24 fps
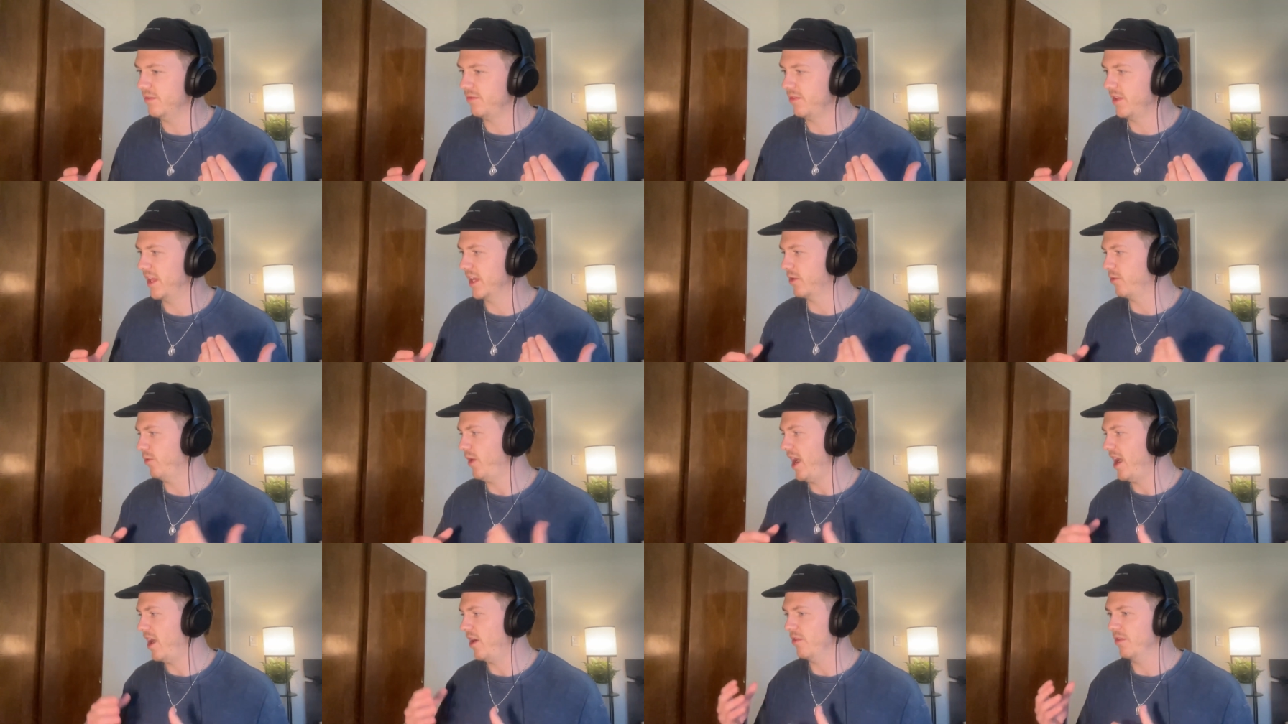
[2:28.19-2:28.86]
like,
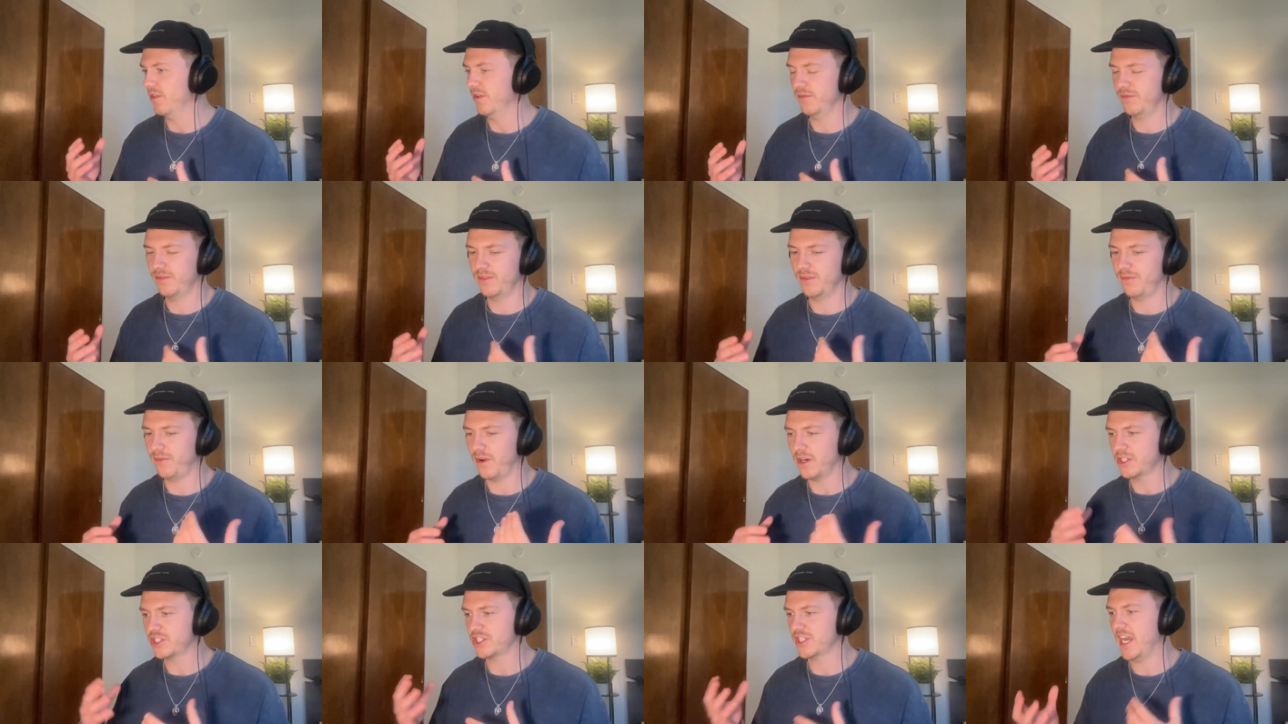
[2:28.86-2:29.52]
wow, the
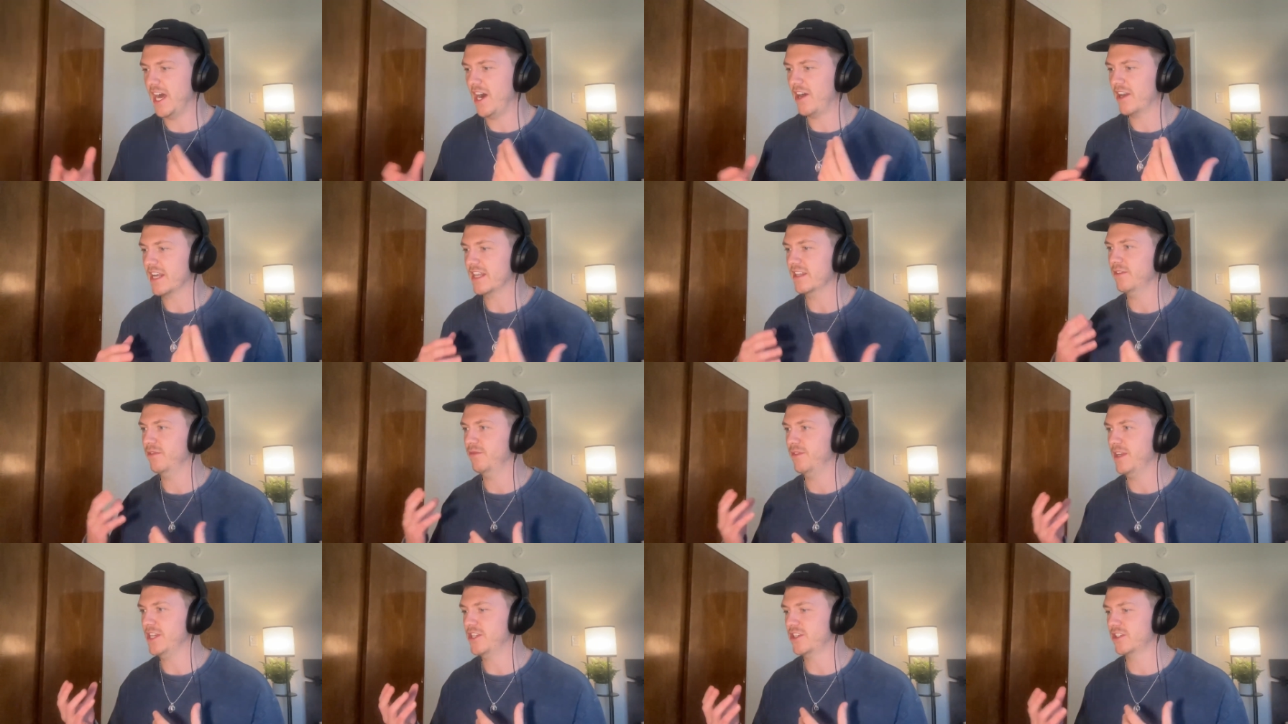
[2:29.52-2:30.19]
functionality and the
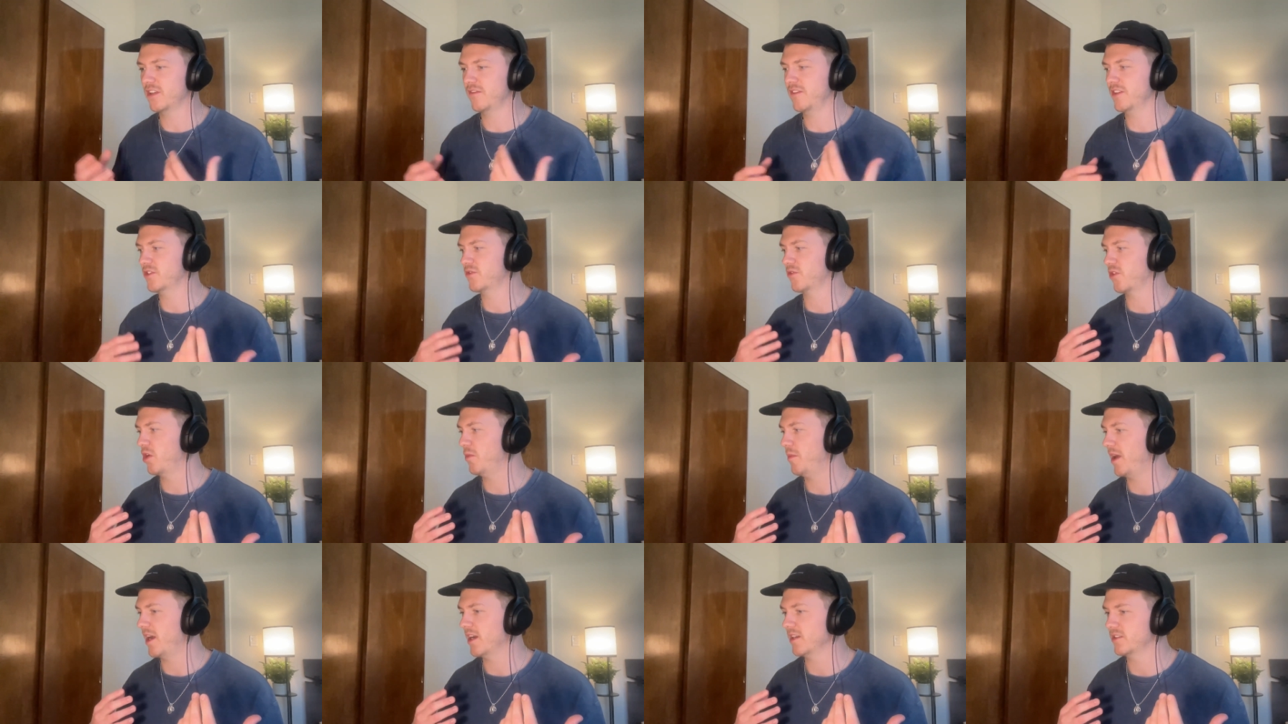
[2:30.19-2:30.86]
features of this
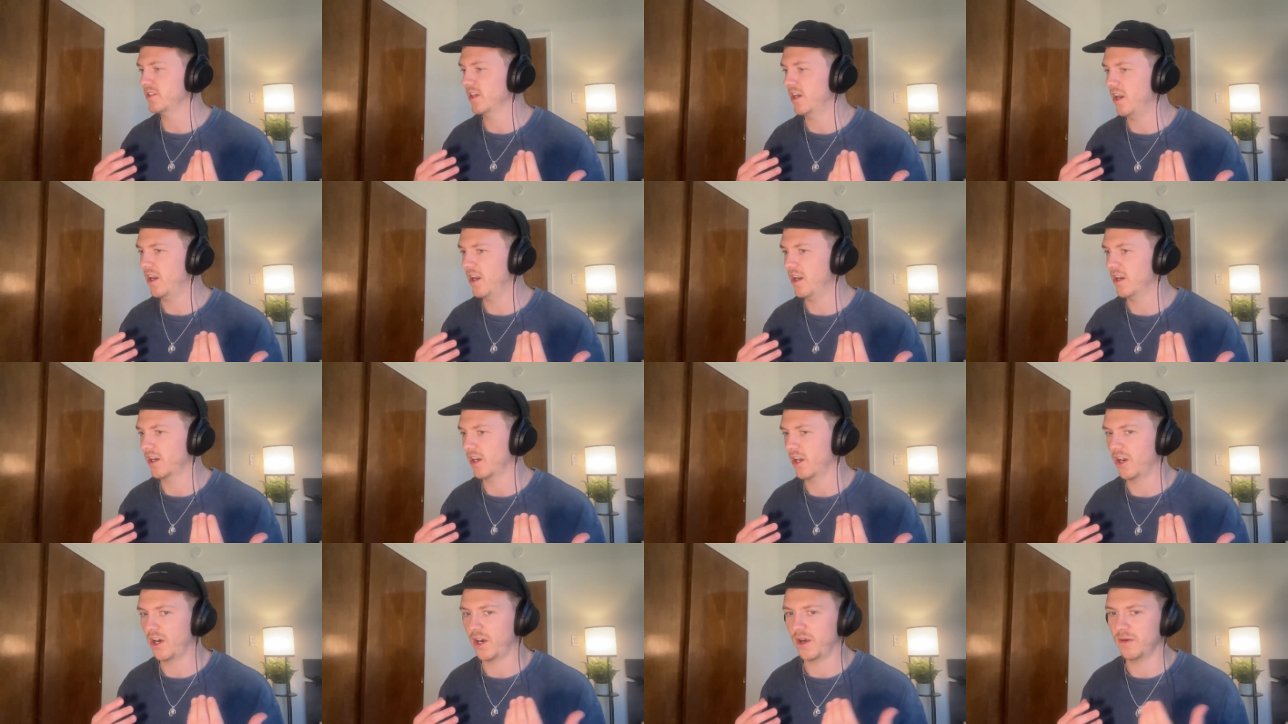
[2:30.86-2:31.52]
robot dog
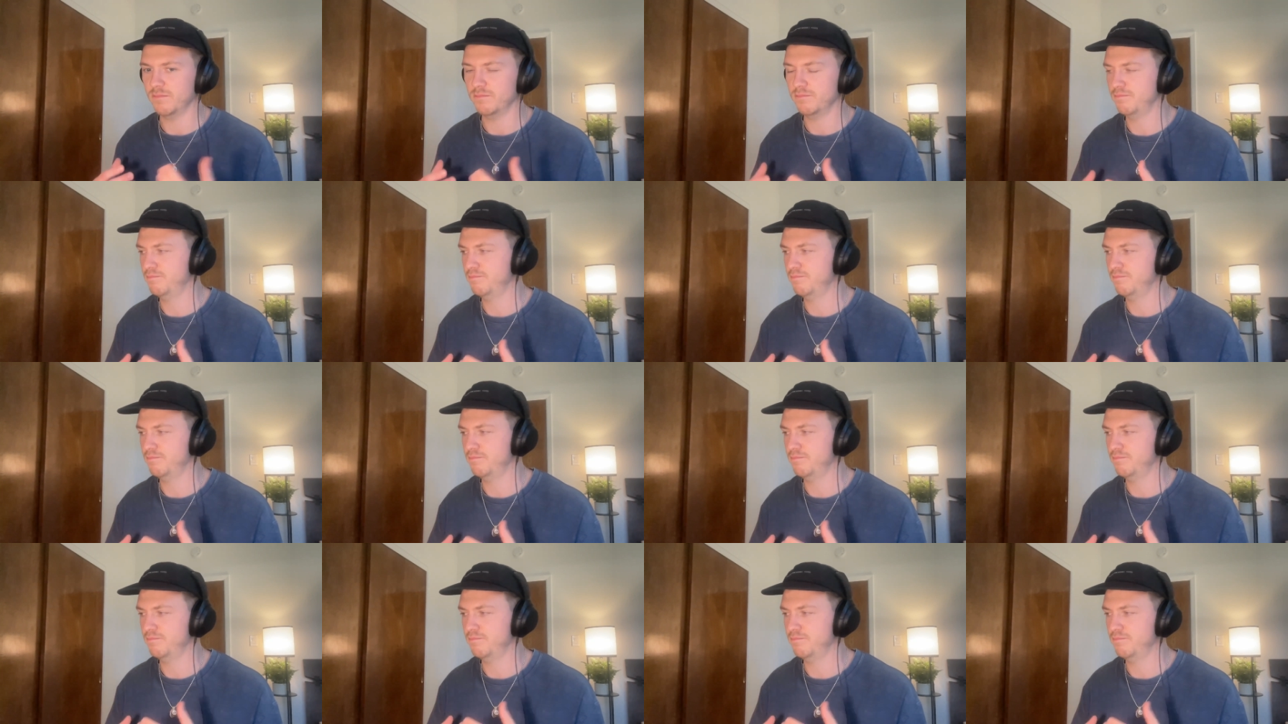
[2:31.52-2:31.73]
are